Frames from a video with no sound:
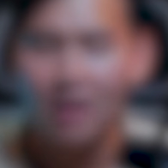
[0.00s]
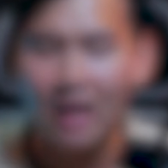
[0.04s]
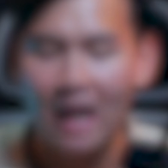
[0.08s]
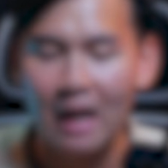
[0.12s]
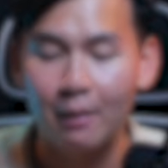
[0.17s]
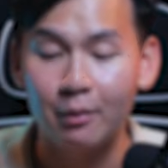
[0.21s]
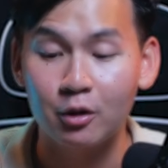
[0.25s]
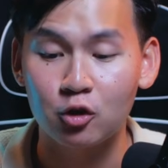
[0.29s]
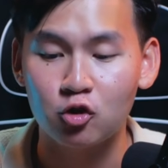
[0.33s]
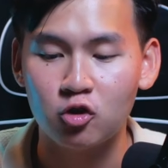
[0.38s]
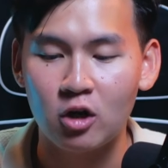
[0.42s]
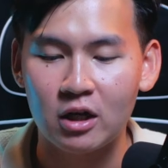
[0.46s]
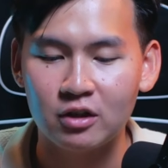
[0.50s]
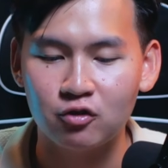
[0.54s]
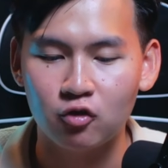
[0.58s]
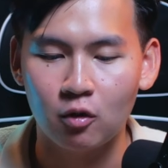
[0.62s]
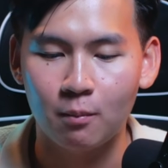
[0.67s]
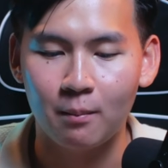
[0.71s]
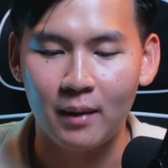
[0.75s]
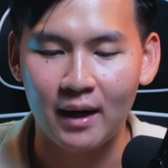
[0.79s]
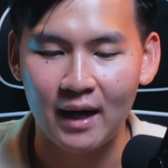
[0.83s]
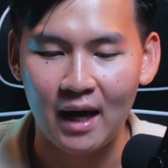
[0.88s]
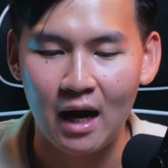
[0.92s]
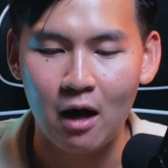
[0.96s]
I want to transform
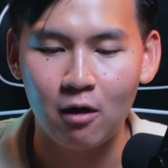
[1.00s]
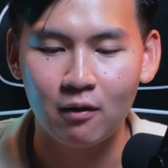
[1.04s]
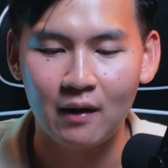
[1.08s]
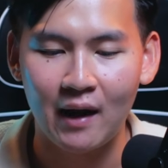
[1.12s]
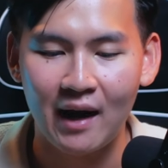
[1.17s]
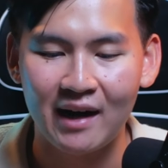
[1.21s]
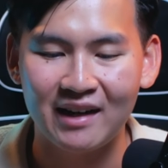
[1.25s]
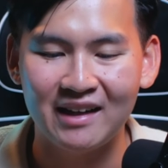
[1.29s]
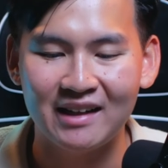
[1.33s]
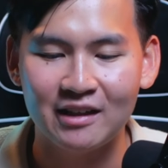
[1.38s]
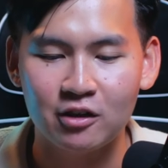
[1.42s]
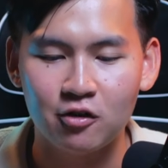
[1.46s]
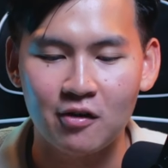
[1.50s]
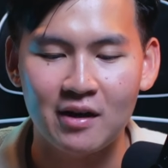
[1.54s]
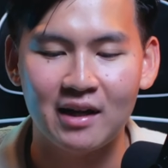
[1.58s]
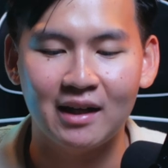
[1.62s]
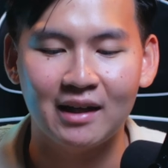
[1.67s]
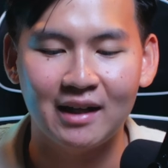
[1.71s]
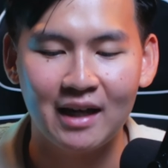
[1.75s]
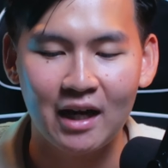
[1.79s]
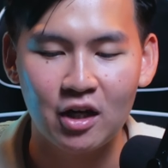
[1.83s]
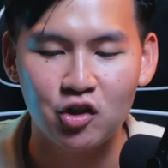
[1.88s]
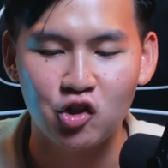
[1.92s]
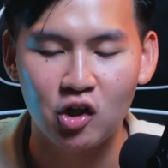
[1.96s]
my outline into an
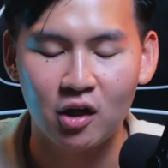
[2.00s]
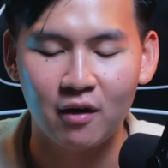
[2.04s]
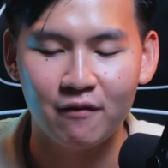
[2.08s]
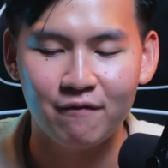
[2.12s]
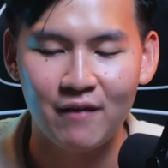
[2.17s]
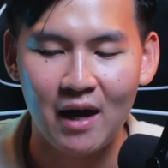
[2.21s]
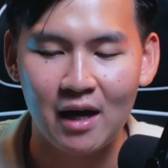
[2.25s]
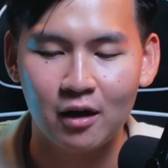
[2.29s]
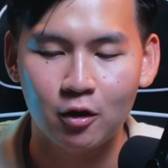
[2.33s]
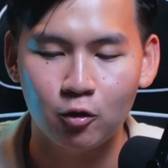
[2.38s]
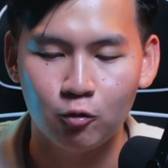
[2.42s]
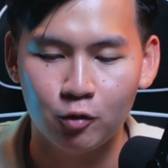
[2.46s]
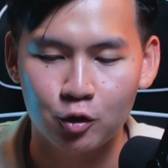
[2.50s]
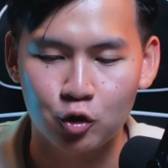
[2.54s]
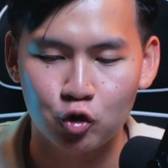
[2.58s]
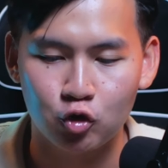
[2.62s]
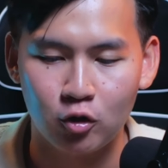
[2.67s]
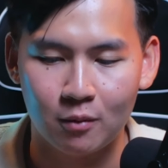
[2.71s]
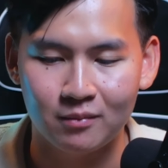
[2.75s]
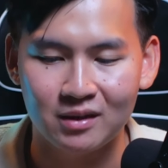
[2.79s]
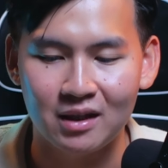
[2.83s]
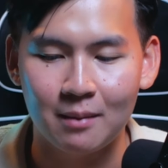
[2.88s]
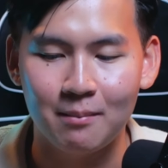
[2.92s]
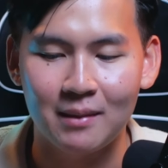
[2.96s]
engaging, value-rich
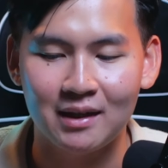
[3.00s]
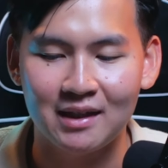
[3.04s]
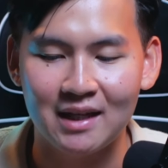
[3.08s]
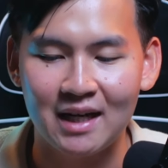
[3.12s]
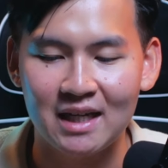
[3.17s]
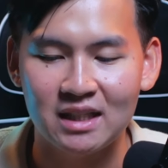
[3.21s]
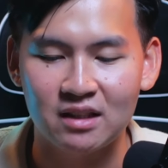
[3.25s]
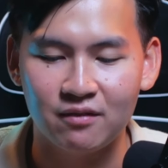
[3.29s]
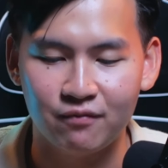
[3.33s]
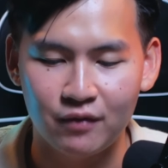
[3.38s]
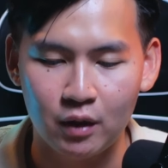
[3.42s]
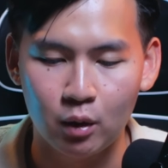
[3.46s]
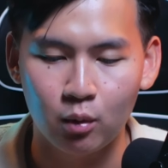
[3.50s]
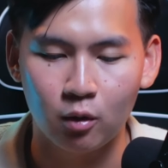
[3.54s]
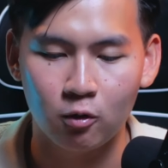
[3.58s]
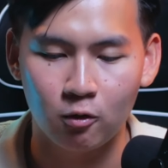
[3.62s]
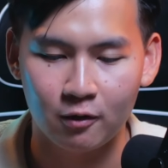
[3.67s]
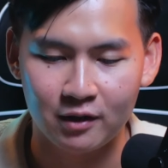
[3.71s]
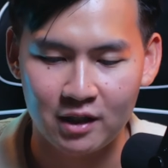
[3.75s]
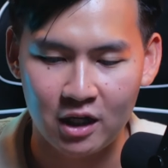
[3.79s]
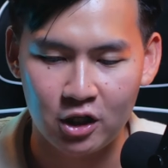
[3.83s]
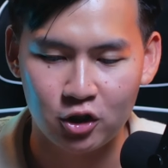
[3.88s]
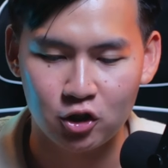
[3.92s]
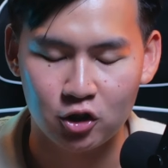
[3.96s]
script that maintains viewer
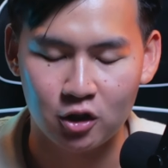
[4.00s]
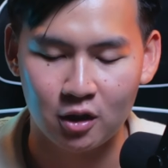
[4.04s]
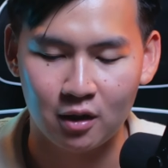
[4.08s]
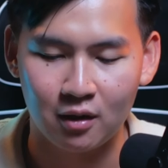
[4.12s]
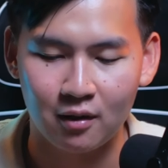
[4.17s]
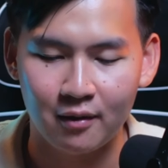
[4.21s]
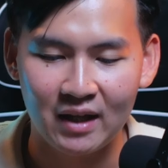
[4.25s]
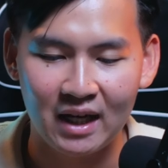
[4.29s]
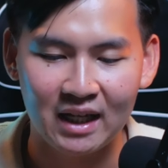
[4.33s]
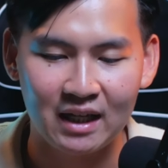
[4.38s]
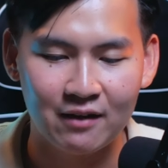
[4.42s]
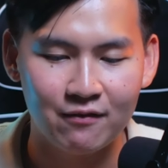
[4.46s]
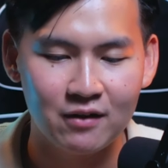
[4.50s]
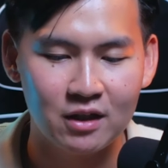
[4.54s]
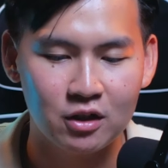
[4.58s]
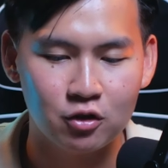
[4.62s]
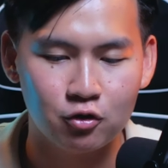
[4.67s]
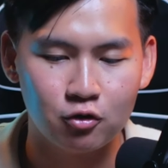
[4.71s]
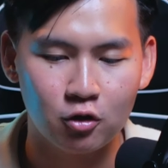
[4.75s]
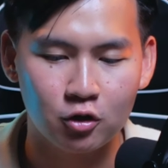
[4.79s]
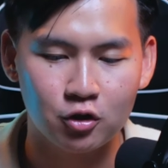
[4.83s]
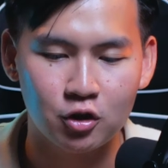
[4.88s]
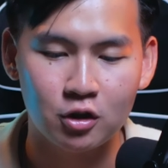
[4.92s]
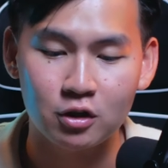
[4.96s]
retention. I give it
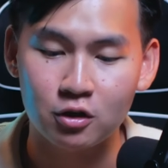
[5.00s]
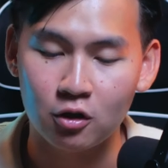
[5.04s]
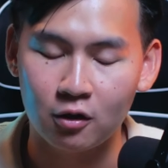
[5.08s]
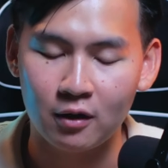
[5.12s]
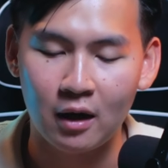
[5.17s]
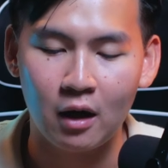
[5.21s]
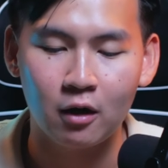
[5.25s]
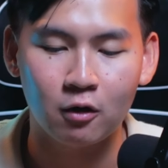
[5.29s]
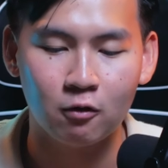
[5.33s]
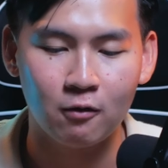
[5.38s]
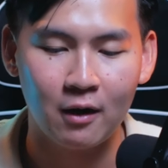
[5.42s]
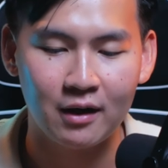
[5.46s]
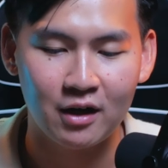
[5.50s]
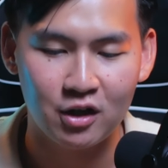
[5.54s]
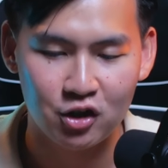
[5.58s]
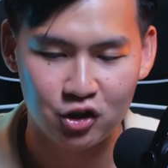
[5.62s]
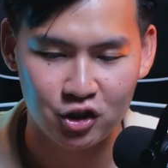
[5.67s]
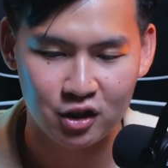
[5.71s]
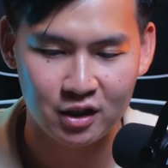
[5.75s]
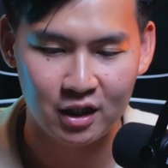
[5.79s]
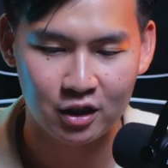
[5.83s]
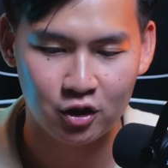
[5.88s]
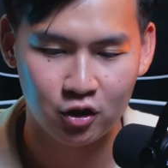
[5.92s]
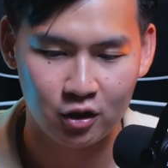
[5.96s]
instructions on how to write the
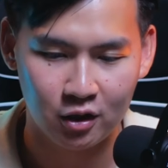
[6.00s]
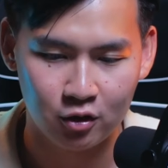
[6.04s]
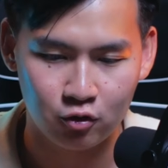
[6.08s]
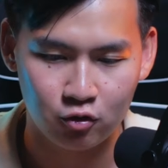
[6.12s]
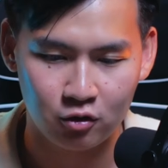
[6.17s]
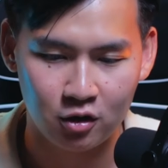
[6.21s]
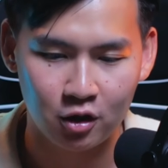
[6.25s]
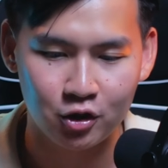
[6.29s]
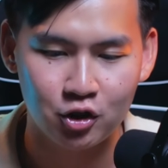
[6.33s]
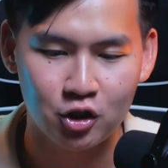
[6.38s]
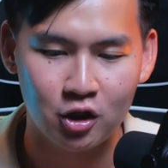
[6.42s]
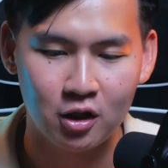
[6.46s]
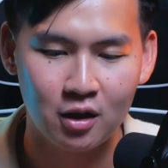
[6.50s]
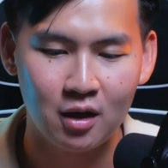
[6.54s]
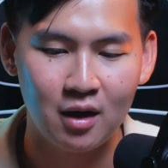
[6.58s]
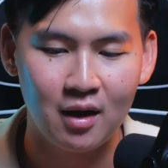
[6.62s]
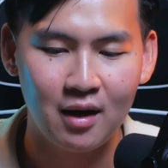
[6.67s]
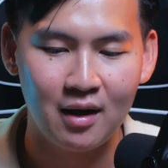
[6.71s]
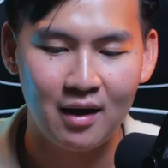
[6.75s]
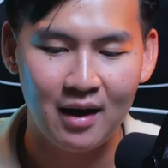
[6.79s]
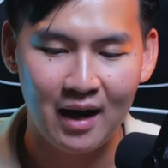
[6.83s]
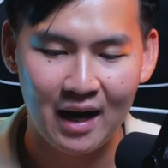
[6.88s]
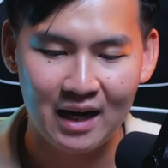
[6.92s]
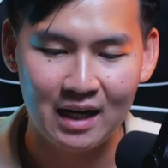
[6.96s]
section introduction
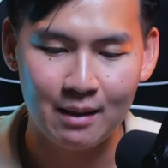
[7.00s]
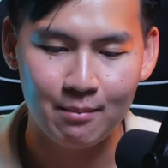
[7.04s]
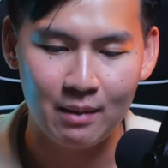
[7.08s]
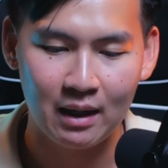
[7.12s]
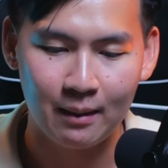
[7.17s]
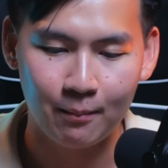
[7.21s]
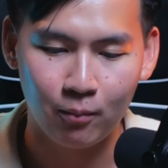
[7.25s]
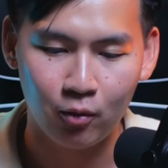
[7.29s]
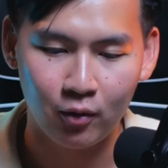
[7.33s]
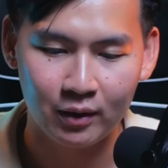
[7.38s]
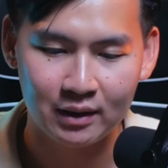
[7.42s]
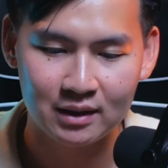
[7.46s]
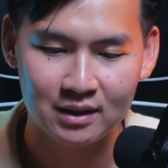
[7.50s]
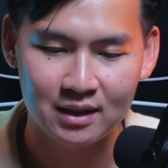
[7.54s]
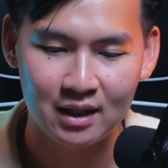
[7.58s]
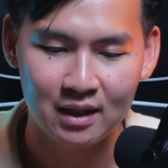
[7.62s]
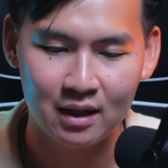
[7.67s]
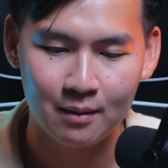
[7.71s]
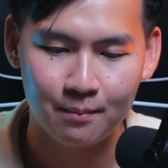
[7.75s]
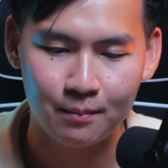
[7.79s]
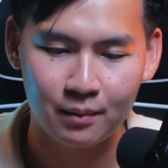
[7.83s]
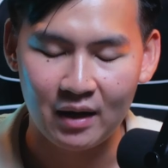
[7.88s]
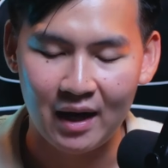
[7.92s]
and the main point setup.